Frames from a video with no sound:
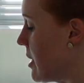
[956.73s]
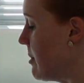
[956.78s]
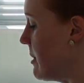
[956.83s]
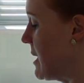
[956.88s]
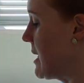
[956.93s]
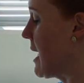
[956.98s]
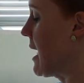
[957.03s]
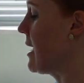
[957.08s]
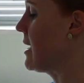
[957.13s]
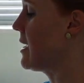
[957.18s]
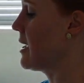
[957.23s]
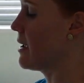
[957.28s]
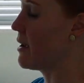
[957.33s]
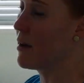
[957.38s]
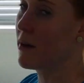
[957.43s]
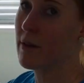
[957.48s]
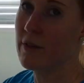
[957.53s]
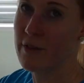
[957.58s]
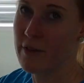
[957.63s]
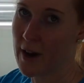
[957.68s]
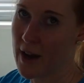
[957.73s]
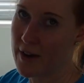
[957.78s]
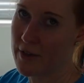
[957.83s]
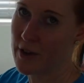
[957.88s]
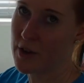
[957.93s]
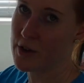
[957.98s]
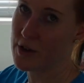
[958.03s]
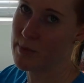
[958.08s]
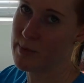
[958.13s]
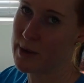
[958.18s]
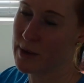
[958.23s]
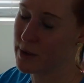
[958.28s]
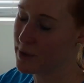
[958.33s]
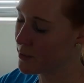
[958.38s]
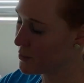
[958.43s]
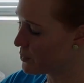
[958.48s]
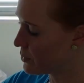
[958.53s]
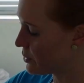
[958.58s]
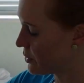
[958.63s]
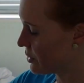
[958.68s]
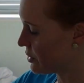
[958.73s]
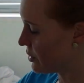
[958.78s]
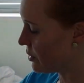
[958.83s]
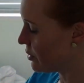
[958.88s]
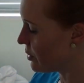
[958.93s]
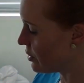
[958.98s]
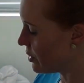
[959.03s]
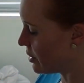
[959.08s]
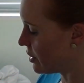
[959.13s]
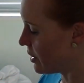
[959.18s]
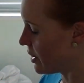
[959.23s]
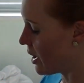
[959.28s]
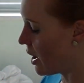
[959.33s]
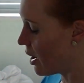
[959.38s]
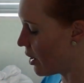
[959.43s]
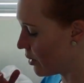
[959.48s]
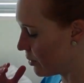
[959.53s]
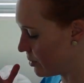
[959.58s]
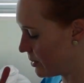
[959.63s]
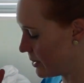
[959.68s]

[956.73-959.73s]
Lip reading: to be taking 500 mils of water or a whole